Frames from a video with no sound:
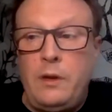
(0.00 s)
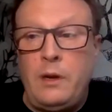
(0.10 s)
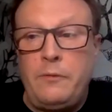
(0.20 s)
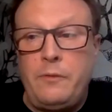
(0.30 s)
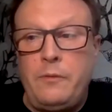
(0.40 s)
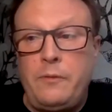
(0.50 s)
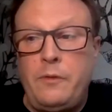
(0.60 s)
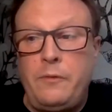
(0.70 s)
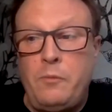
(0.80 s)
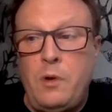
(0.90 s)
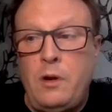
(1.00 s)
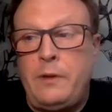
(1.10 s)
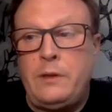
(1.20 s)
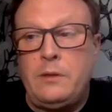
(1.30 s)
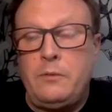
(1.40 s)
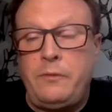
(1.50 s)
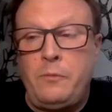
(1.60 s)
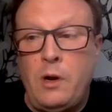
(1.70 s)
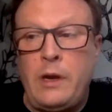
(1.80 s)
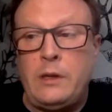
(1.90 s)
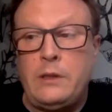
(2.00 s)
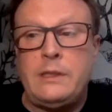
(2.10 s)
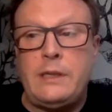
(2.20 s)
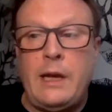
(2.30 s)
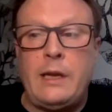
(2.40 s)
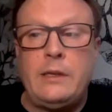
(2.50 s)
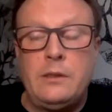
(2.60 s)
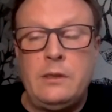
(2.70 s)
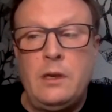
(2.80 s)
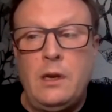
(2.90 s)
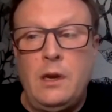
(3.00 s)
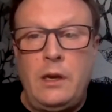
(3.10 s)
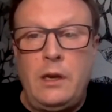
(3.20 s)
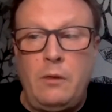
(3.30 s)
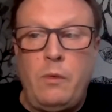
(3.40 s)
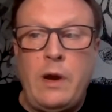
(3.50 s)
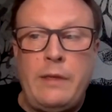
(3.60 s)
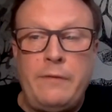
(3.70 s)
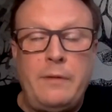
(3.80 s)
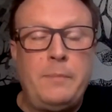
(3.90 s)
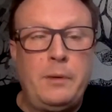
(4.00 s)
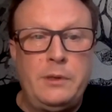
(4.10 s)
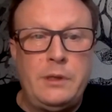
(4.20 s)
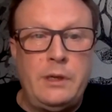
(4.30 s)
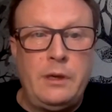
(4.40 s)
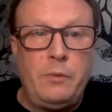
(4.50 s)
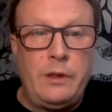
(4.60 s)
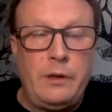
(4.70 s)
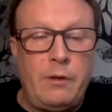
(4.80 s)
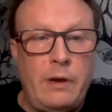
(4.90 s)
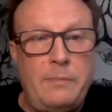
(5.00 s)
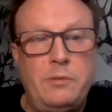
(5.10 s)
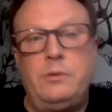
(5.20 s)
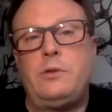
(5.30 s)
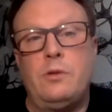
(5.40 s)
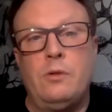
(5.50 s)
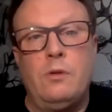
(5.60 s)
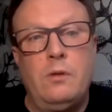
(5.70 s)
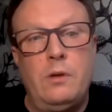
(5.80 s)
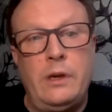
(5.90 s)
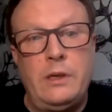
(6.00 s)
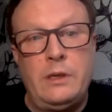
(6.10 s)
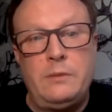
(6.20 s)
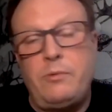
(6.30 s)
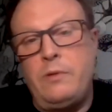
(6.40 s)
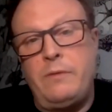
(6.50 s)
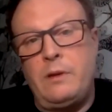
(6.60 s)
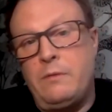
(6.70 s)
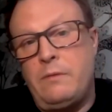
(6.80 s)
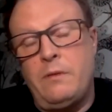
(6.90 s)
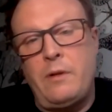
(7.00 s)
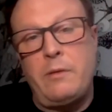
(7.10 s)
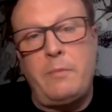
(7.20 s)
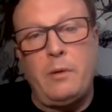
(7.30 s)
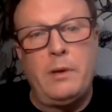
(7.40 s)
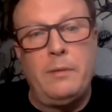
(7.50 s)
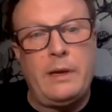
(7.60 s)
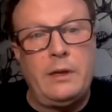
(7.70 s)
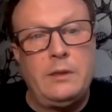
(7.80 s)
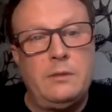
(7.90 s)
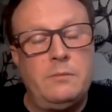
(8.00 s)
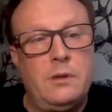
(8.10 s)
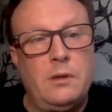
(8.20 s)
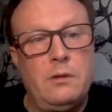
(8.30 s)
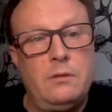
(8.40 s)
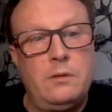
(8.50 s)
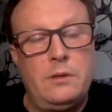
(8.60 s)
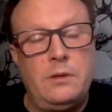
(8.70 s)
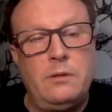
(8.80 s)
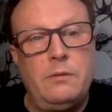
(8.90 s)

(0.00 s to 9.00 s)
you know, from what I understand, you know, where they've implemented it with their own Apple store, it is proving a very popular mechanism to